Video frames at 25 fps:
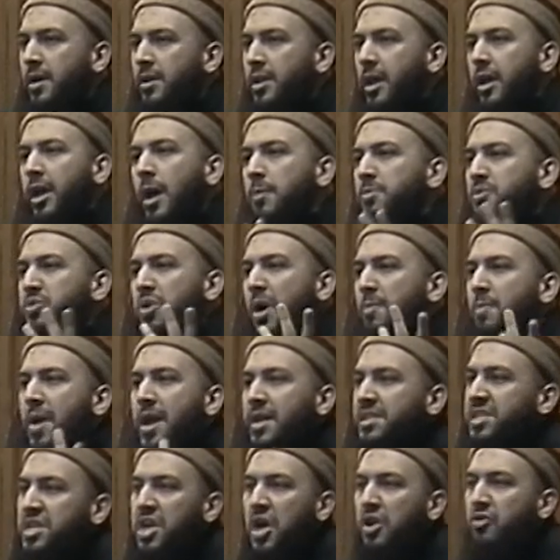They come to
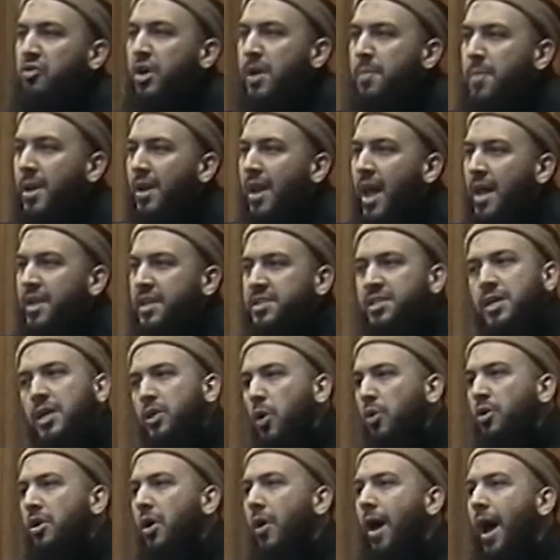amazing agreement like this. I
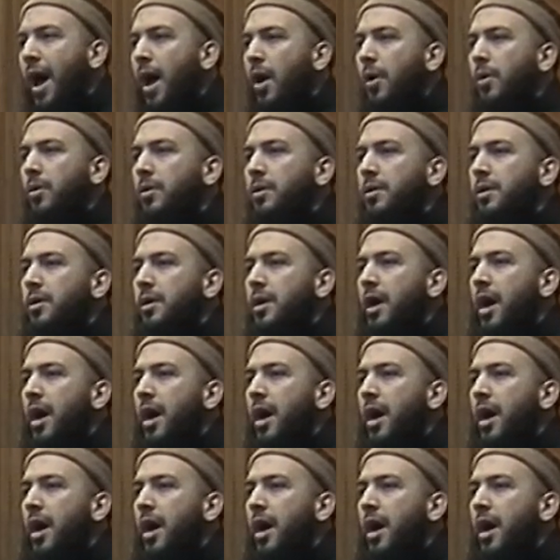don't know how.